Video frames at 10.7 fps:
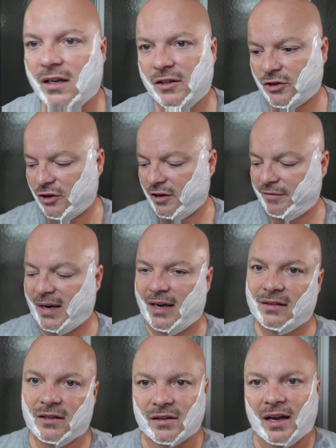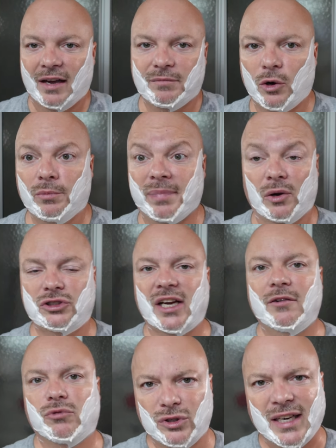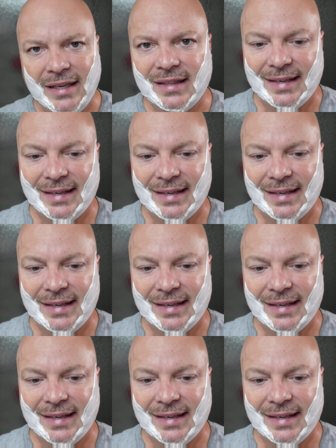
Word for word: a concern of mine because I have my own post-shave routine